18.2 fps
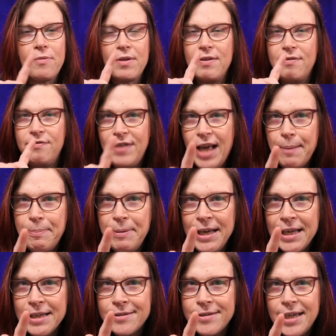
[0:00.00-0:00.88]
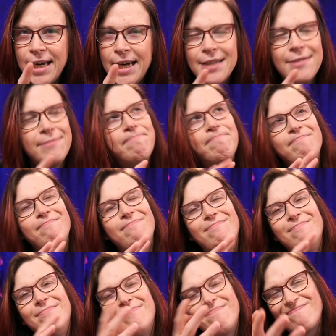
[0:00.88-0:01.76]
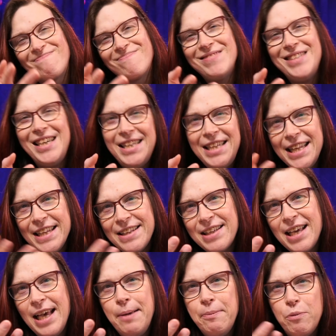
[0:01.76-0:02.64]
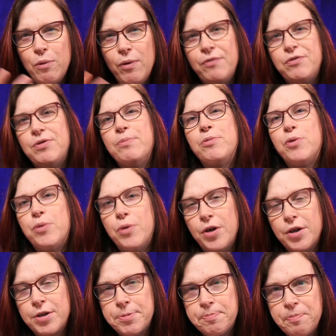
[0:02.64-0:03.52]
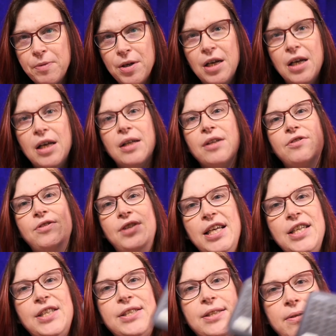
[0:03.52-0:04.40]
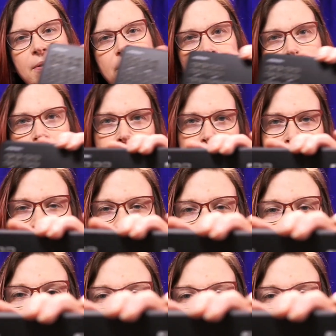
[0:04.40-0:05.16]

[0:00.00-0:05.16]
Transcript: That being said, it did came with some quirks. This product